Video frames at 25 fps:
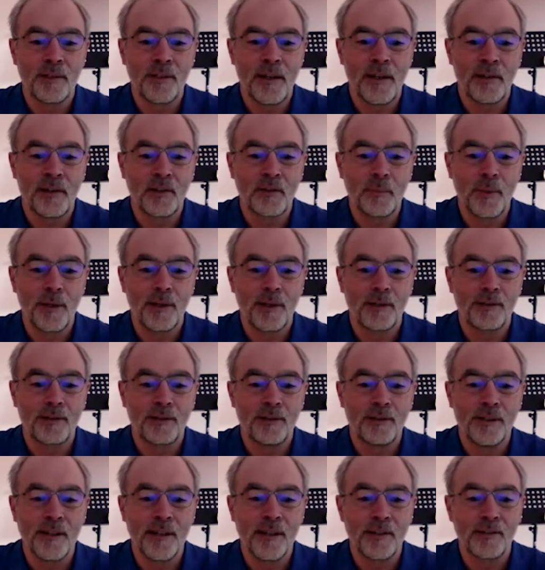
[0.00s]
can I expect
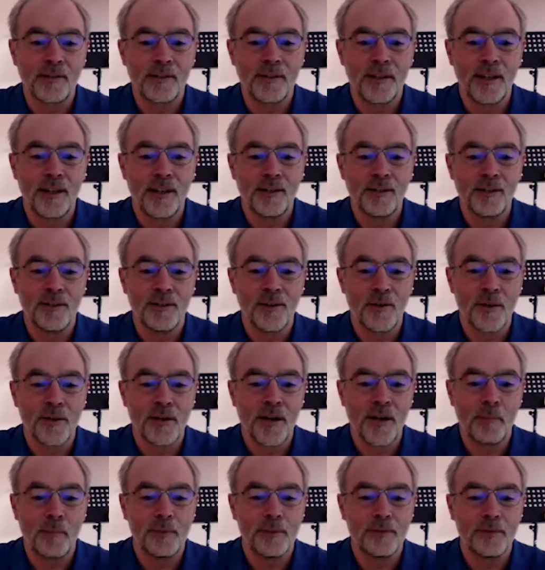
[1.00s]
in the next day or
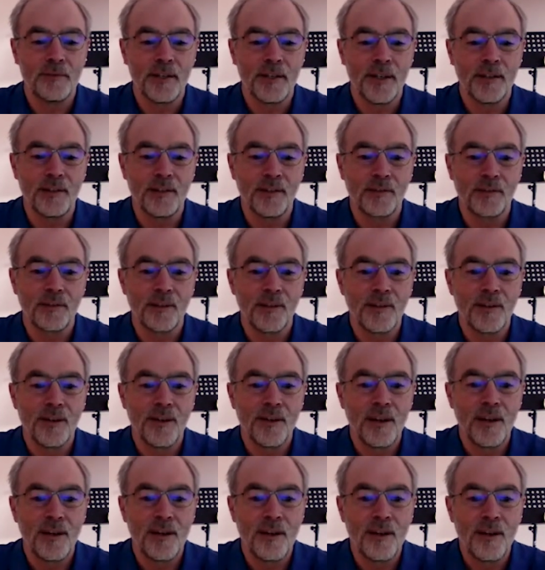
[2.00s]
a couple of days.
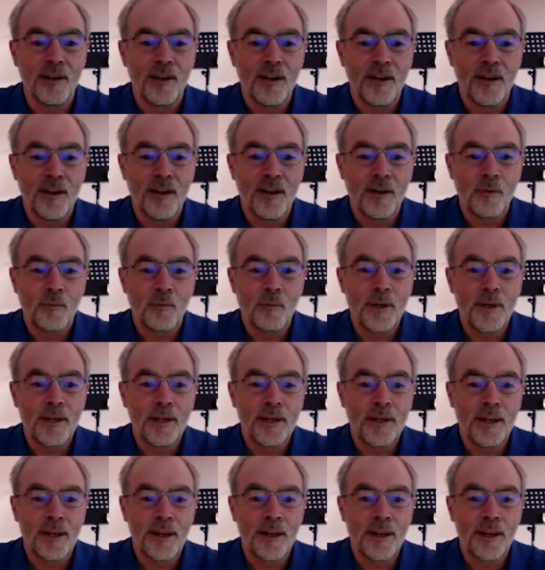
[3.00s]
We